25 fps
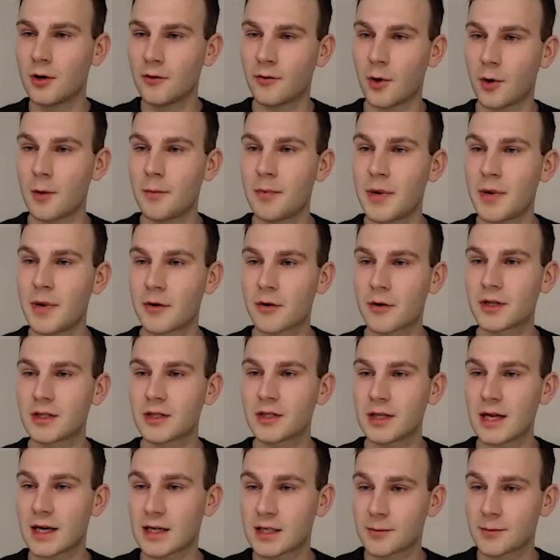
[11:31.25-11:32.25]
for a
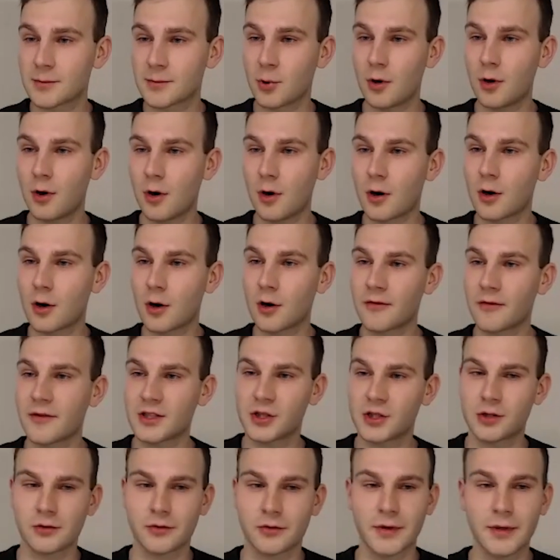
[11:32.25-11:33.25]
parent, explore all of
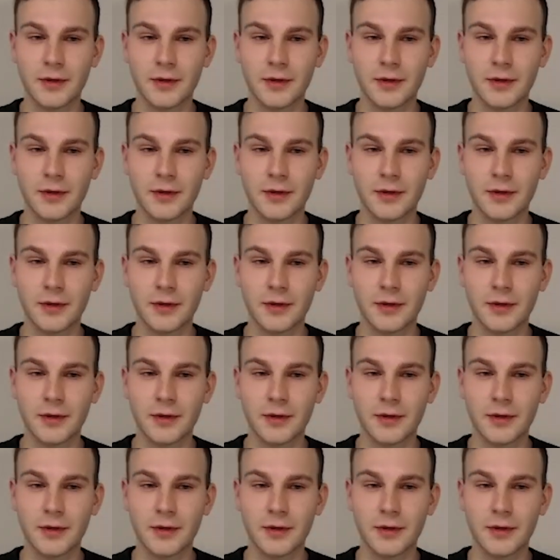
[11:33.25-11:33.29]
their